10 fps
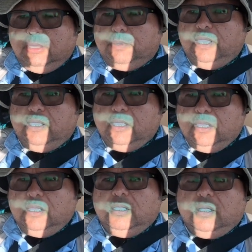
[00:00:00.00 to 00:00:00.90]
keeping
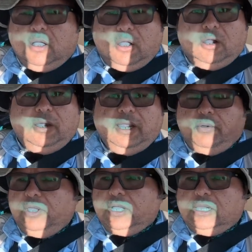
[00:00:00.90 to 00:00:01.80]
our
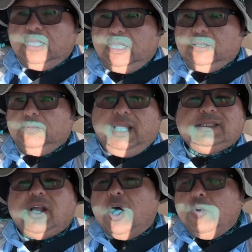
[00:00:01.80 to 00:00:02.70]
area clean.
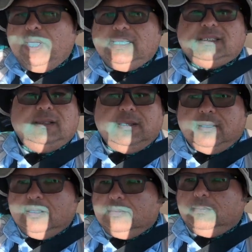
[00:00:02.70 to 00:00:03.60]
As always,
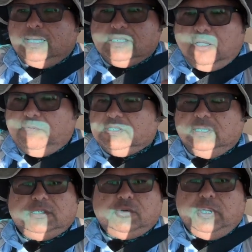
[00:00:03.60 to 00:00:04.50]
my stuff is
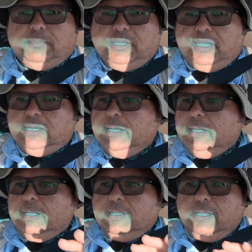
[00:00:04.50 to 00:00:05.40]
unscripted.
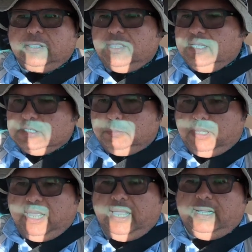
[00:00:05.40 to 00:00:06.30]
Nothing is
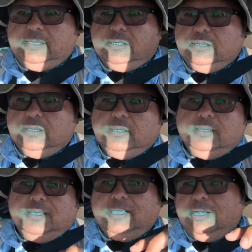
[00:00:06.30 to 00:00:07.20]
planned.
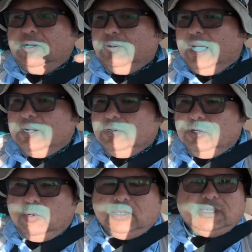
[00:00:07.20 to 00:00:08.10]
You know, I don't
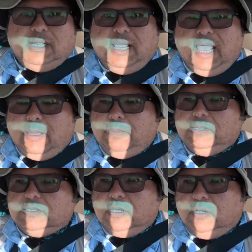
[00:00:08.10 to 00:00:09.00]
know what's gonna
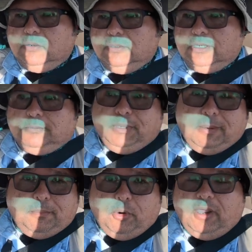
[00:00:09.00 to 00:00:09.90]
happen, so it could be a
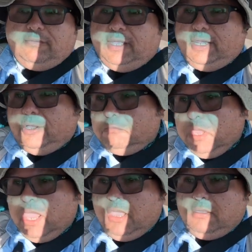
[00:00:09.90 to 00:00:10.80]
boring video,
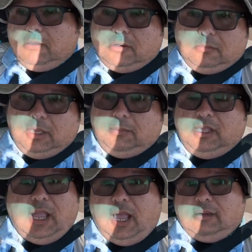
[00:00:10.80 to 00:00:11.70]
or maybe
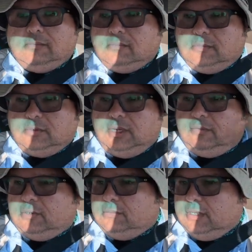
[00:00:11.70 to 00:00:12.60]
not. You'll
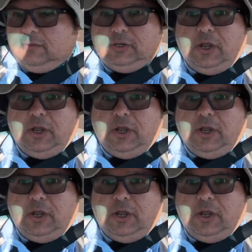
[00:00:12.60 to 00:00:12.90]
never